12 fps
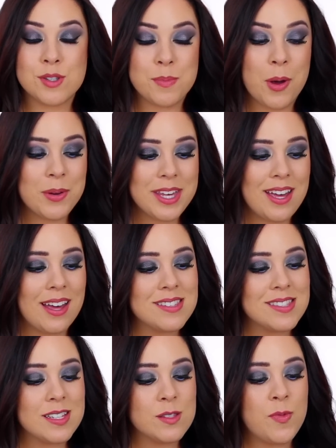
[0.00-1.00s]
smoky
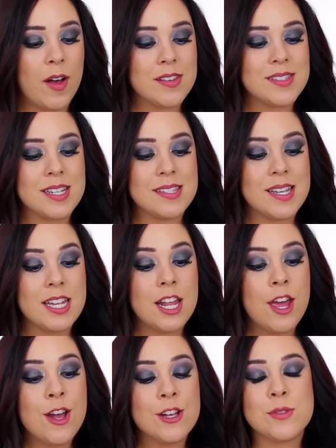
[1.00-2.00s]
eyes this fall
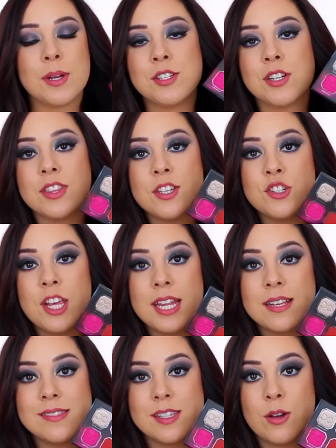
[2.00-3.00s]
season. So I took the
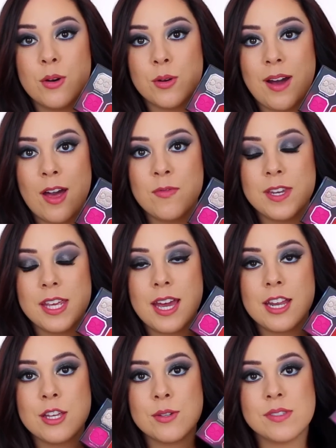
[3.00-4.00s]
shade Zero Gravity
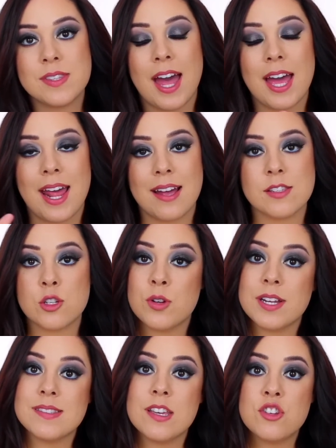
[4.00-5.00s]
and used that as a
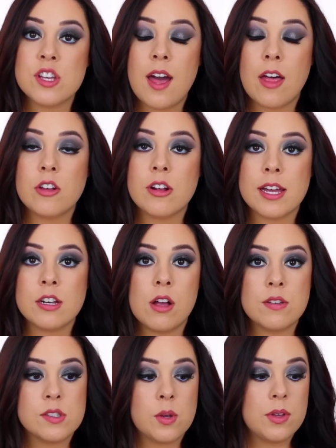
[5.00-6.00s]
transition color and
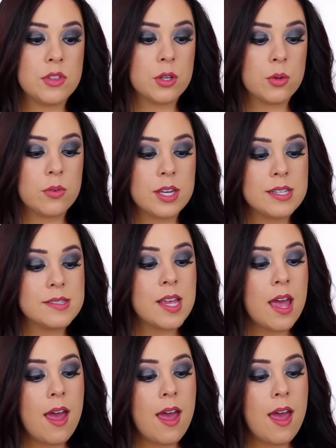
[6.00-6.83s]
also in the crease.